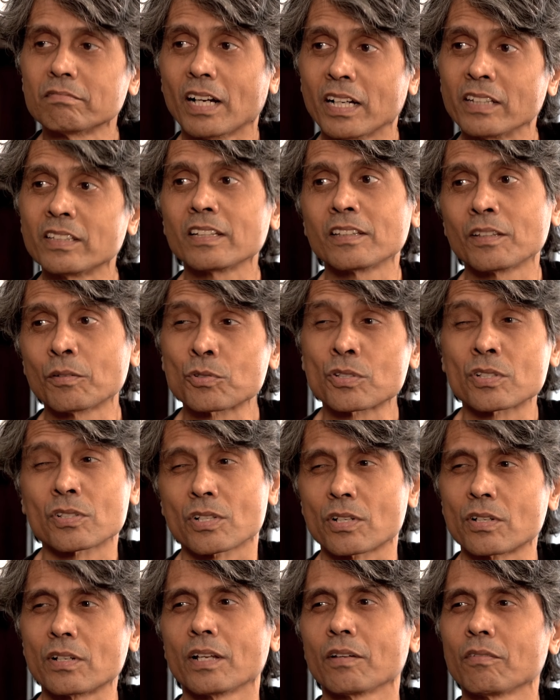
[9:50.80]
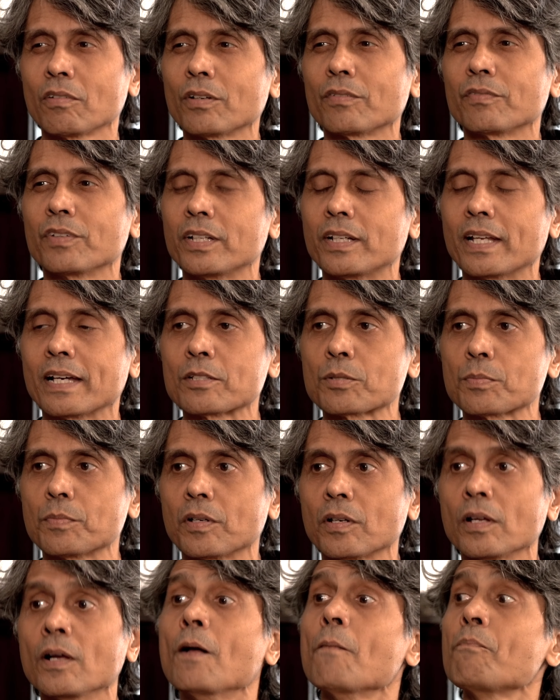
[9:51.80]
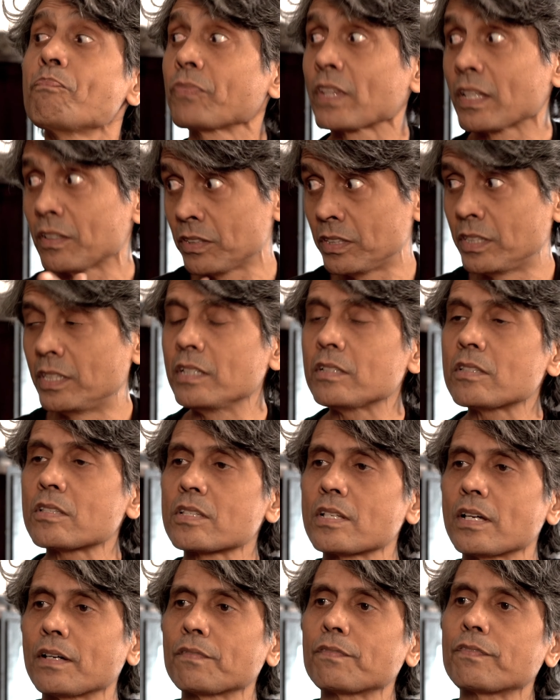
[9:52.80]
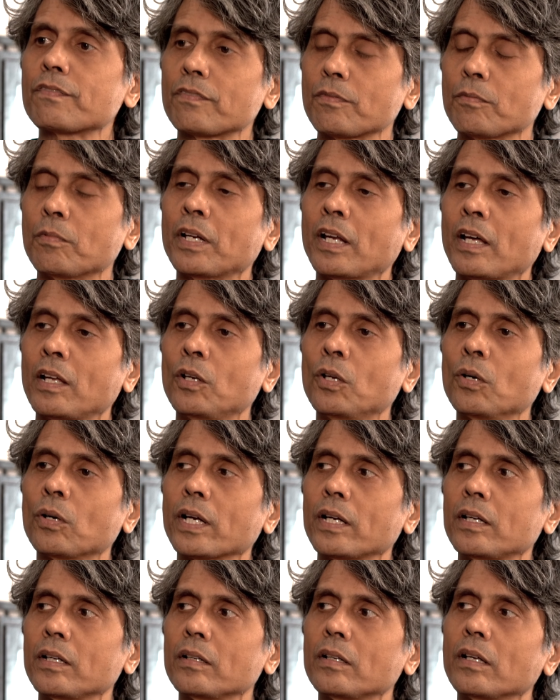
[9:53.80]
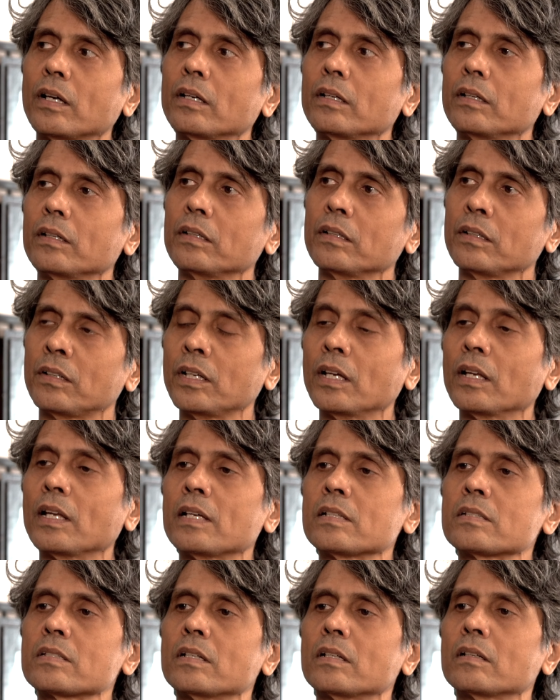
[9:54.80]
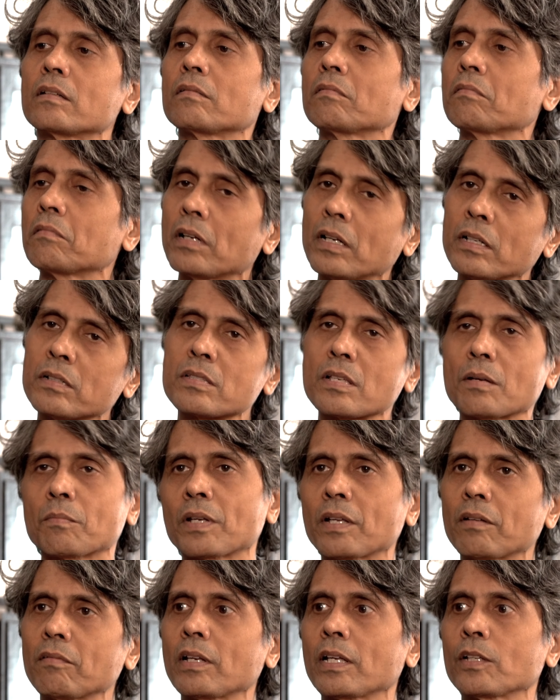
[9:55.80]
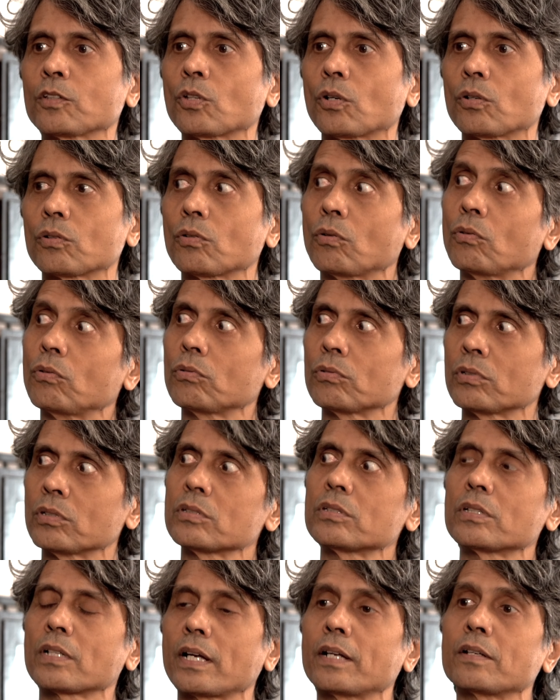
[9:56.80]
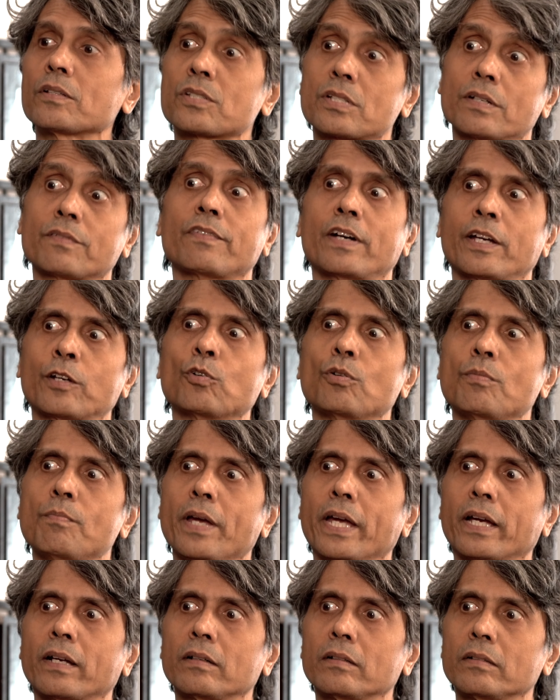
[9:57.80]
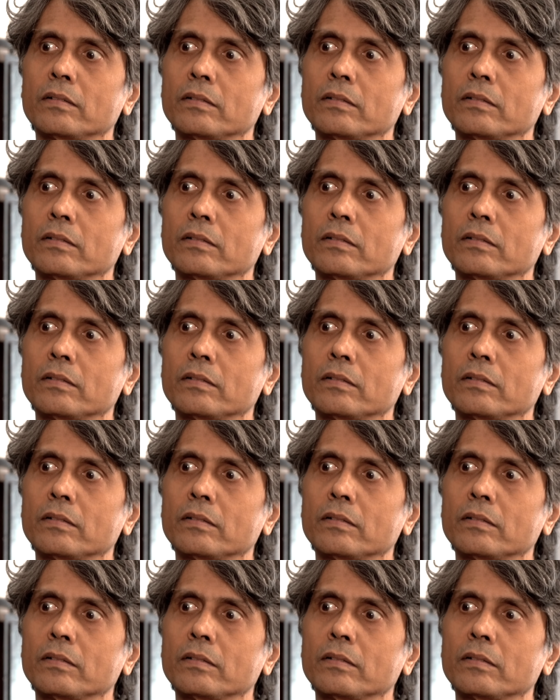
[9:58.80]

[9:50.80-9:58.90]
I think there was a certain level of detachment this stuff, when I look at it, I realize that at some level I thought, oh, this is the kind of stuff I could make.